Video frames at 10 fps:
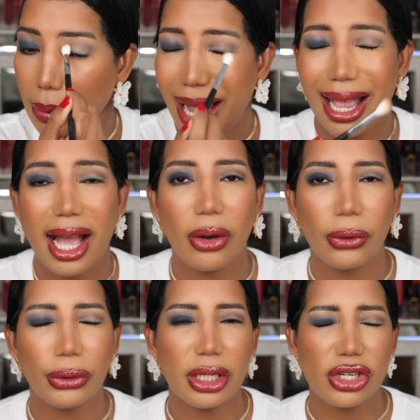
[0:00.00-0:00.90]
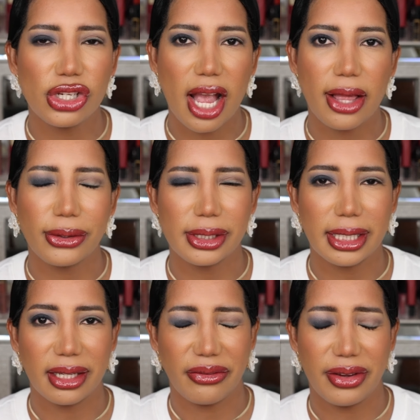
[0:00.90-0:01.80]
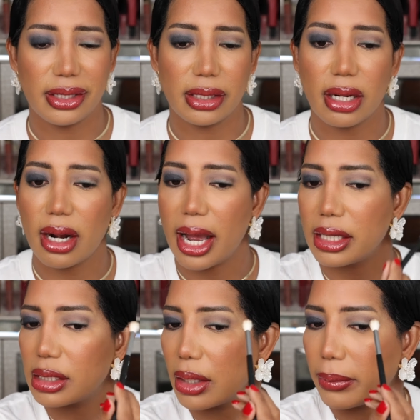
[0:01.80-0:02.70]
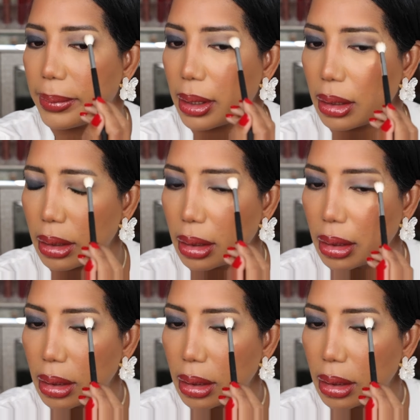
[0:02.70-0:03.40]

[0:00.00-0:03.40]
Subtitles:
I have all these shadows in the VCR eyeshadow palette.